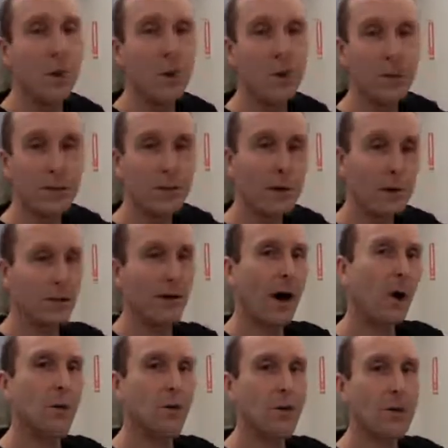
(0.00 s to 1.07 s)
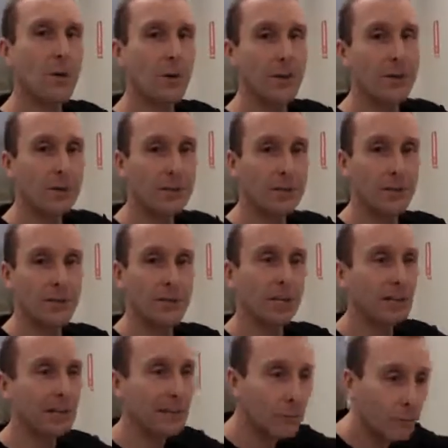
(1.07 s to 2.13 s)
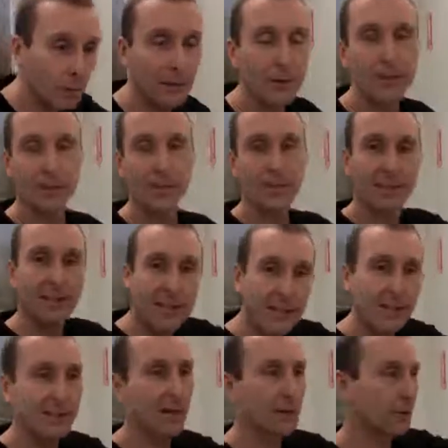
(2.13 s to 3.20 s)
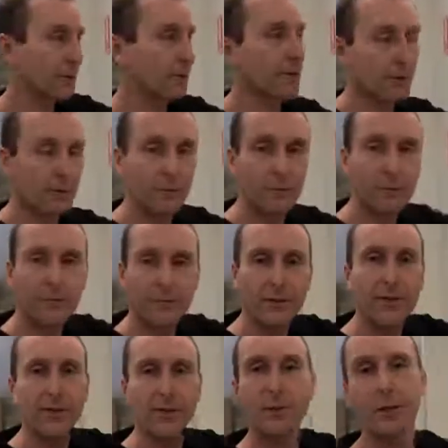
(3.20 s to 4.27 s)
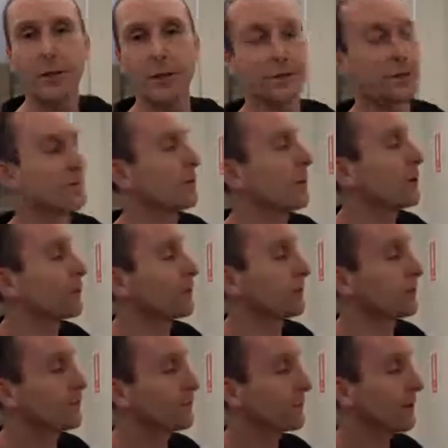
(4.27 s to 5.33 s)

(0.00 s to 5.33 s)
or is it kind of holding on and then just suddenly releasing and letting go in this sort of very jerky sort of motion?